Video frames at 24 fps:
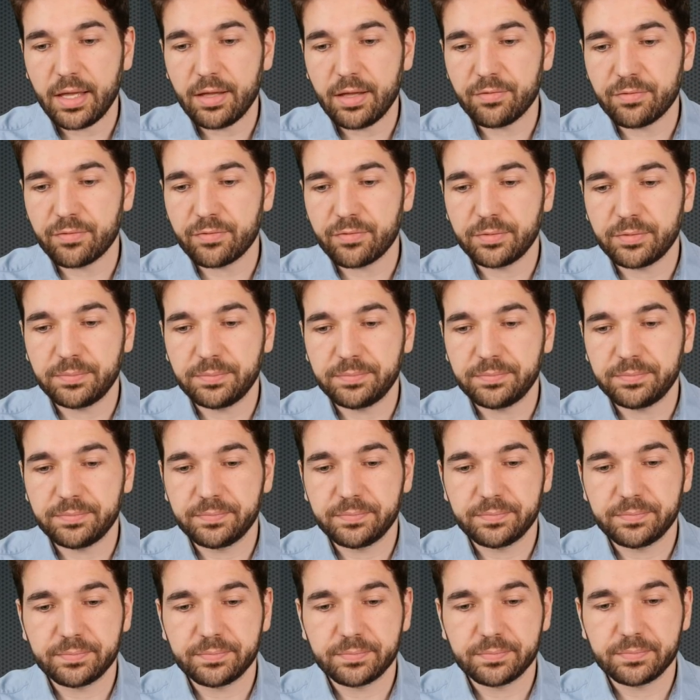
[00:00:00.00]
if
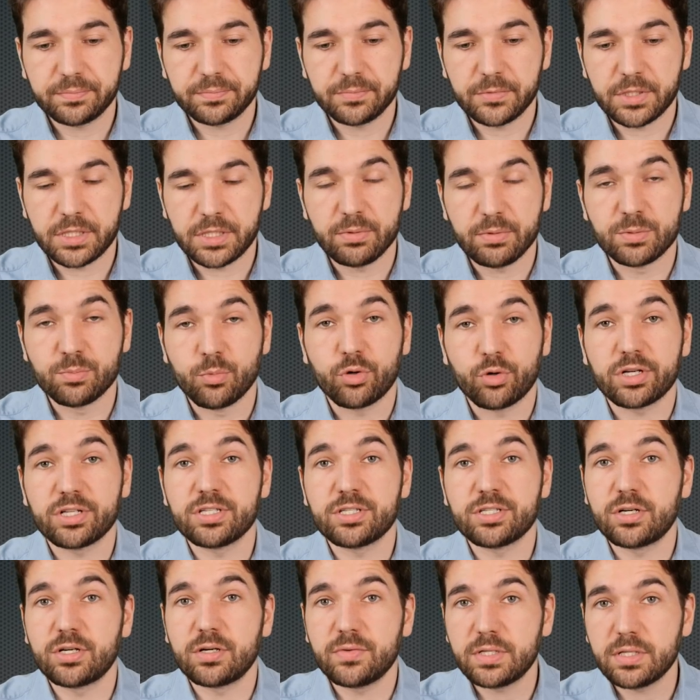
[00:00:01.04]
she was more
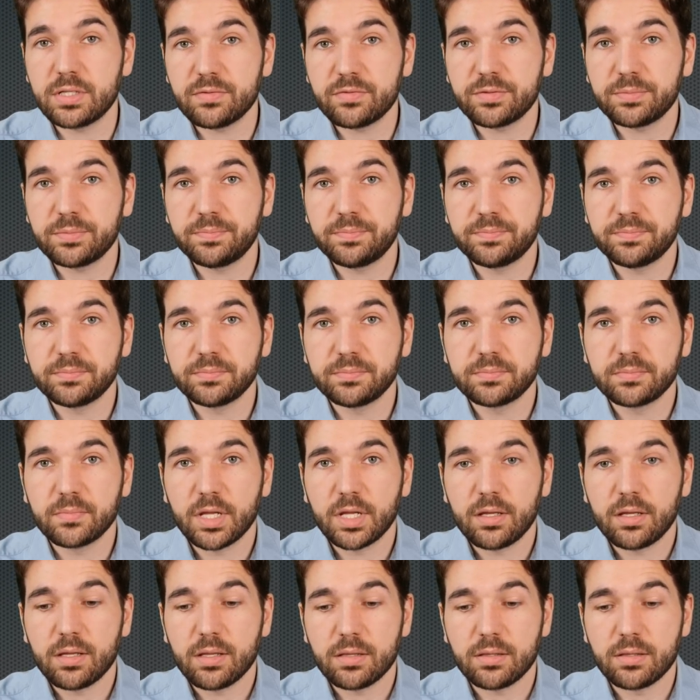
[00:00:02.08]
conservative,
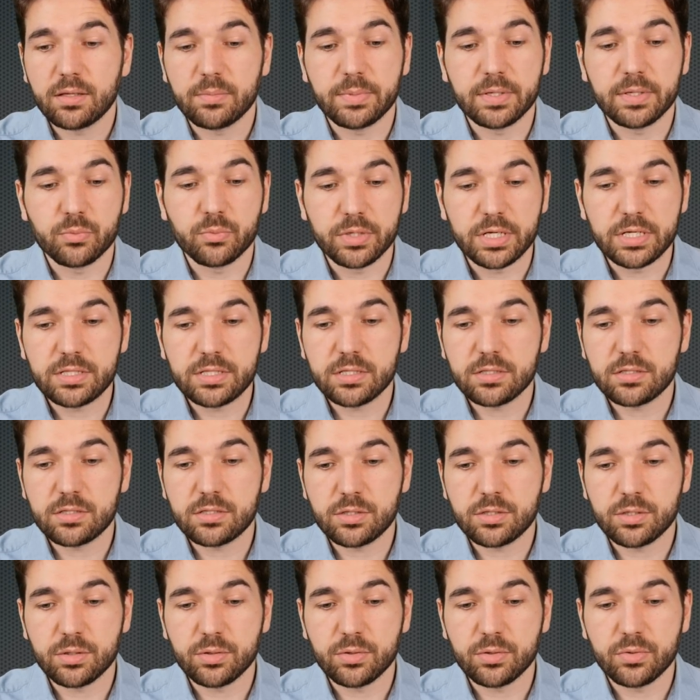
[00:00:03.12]
there'd be reasons
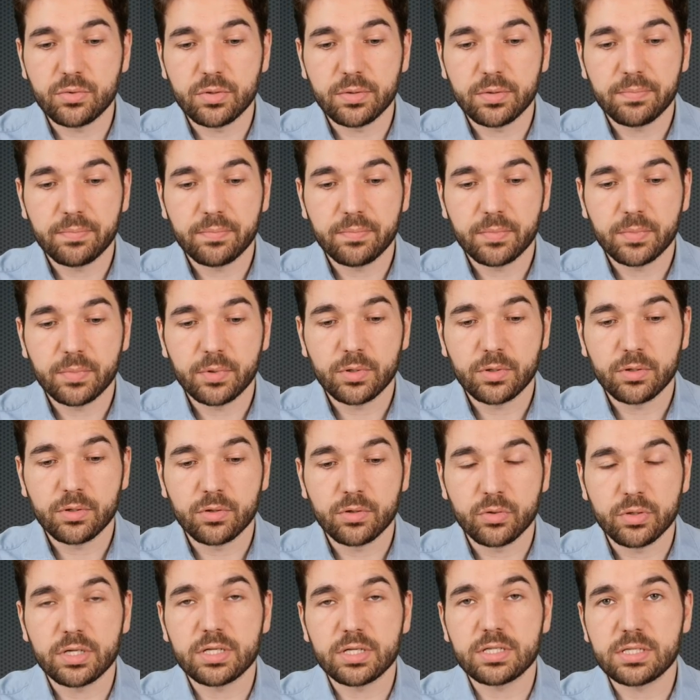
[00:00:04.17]
to
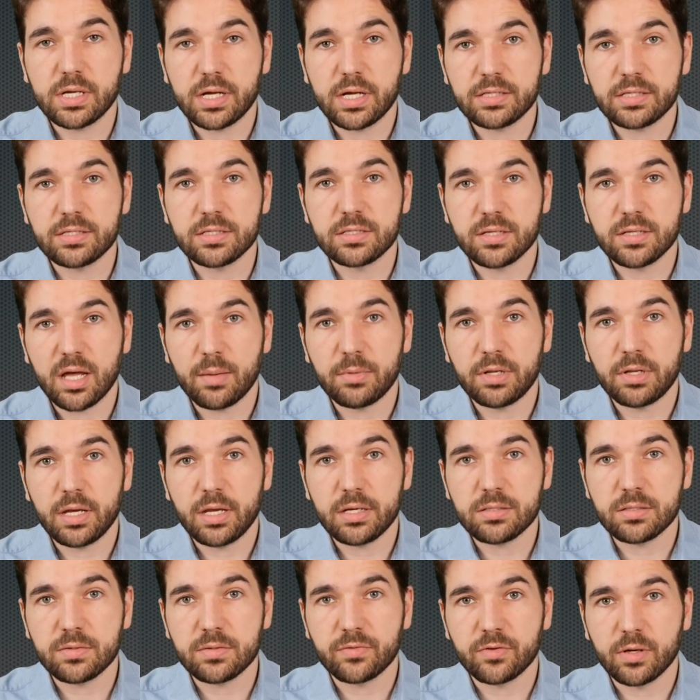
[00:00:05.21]
criticize this
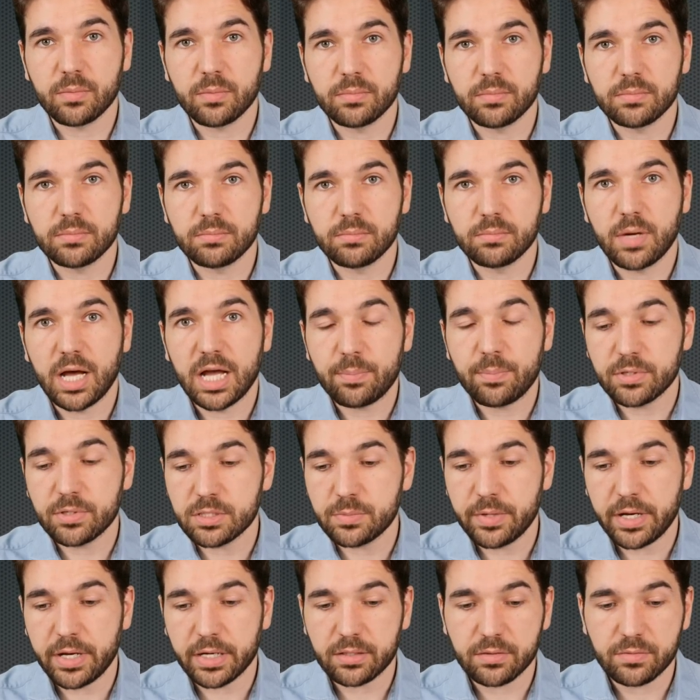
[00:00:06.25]
nomination from my
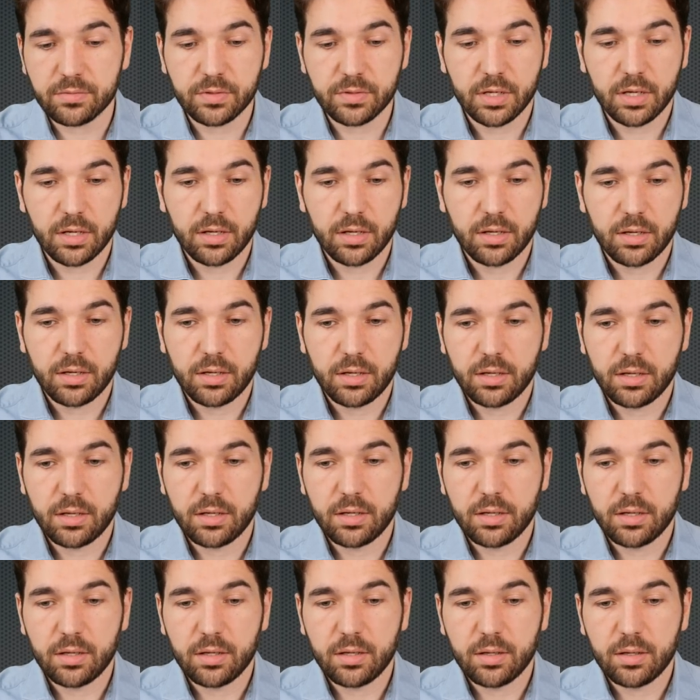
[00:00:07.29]
perspective.
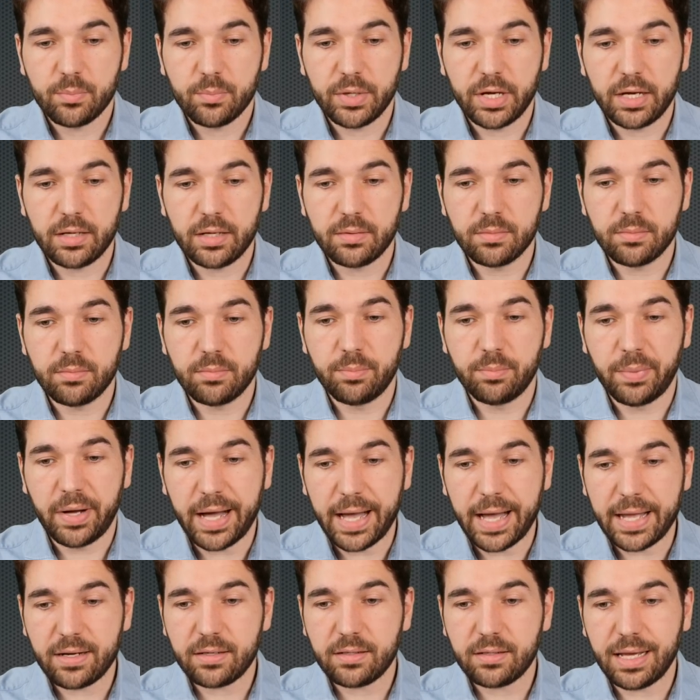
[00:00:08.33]
But
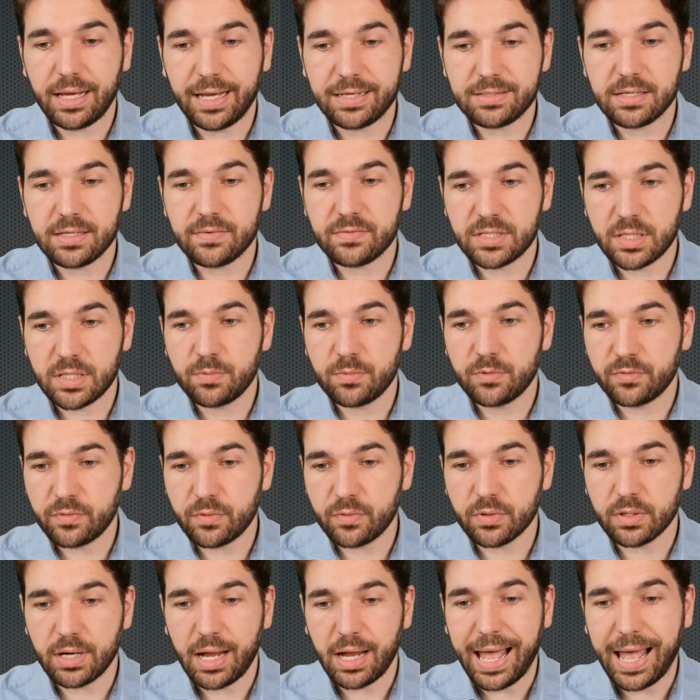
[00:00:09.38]
Biden, as I've said
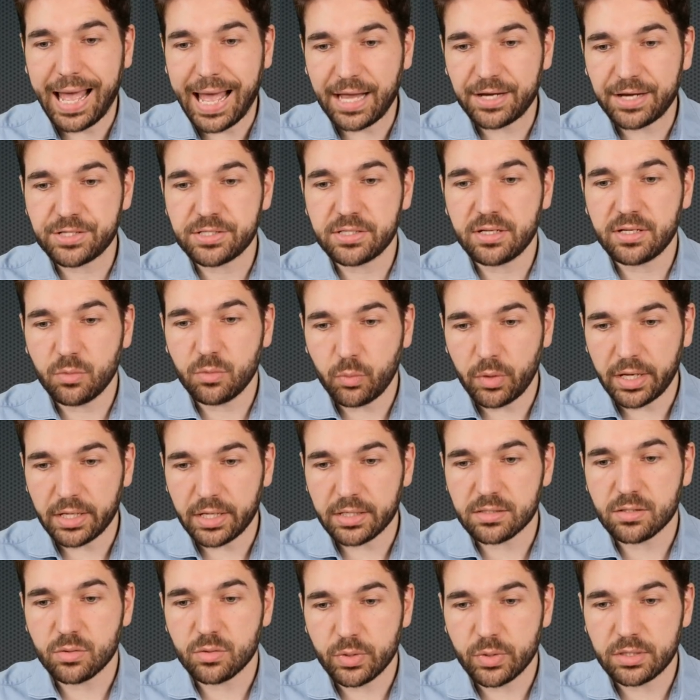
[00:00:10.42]
before, actually
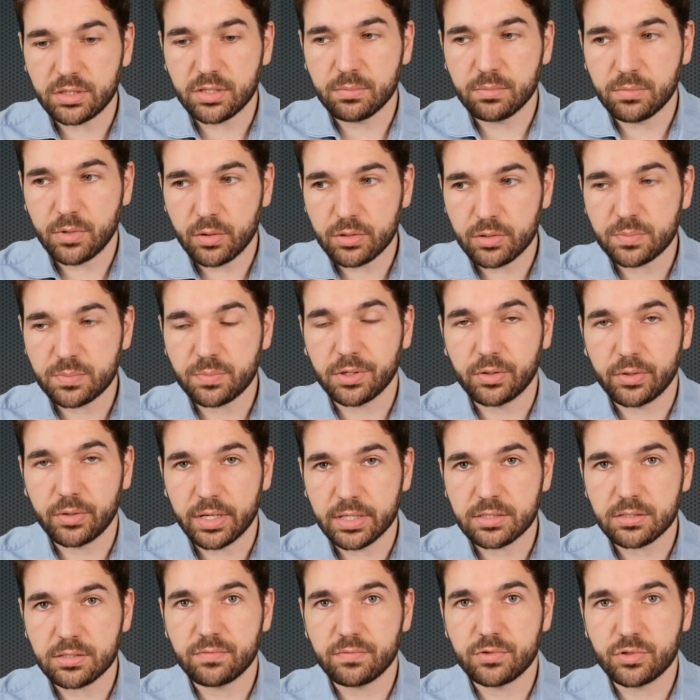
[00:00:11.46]
went with the most
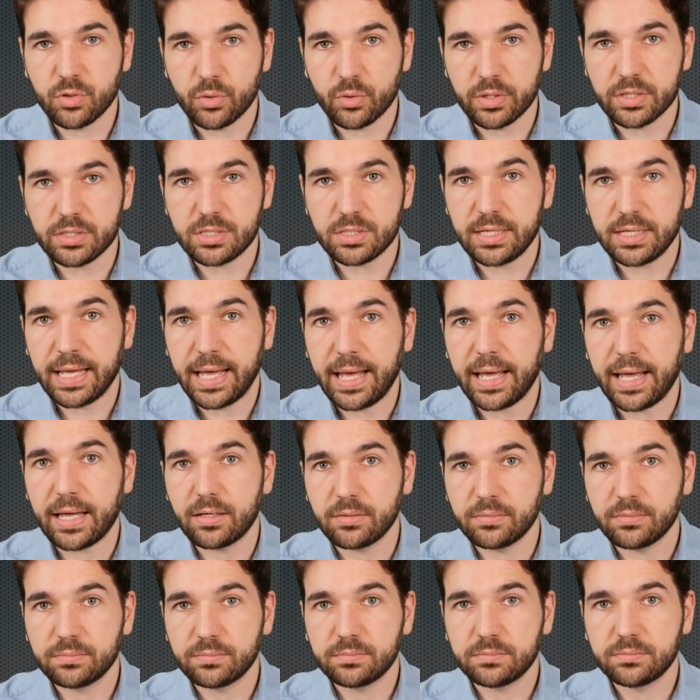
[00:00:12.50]
progressive choice he
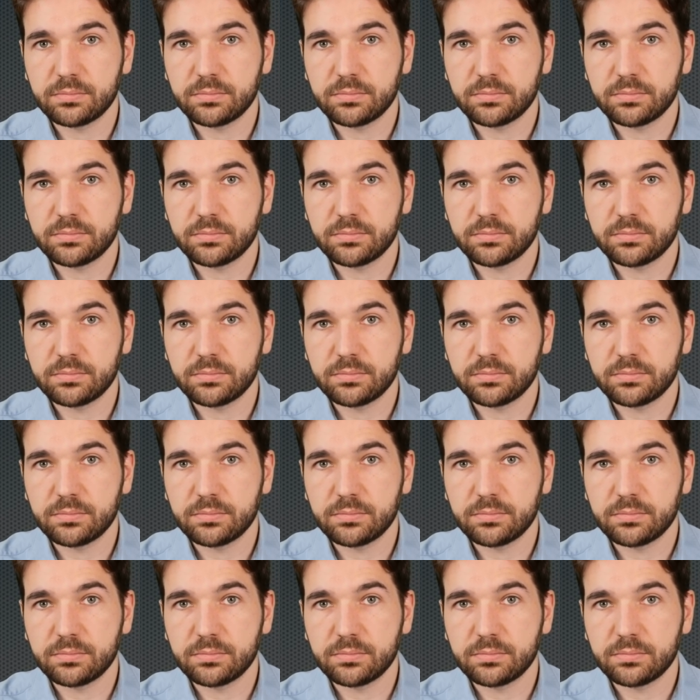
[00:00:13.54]
had.